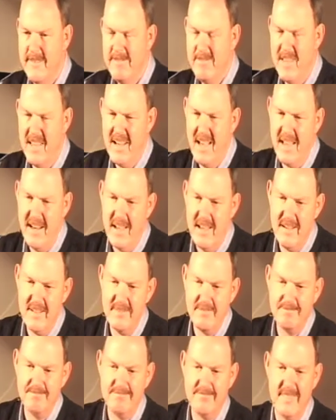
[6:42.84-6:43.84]
And, and,
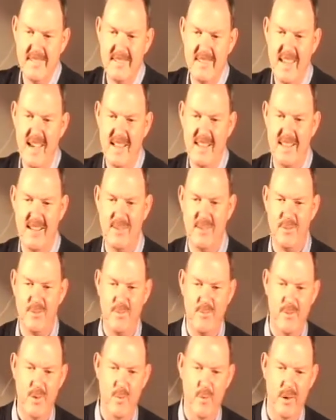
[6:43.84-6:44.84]
and take this
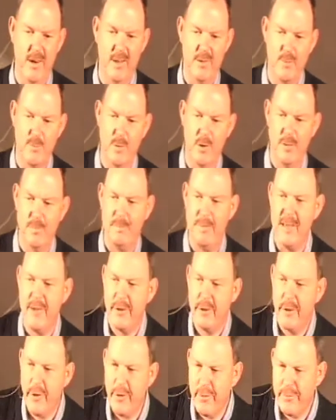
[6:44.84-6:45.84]
for what it's worth. Be
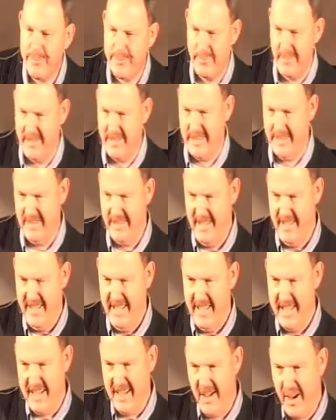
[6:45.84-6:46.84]
careful in,
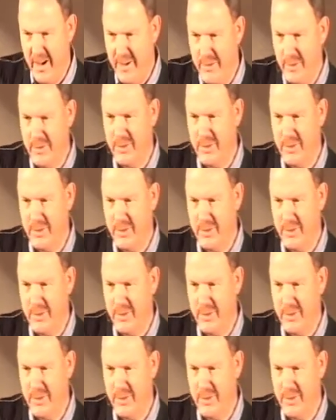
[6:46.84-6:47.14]
in how you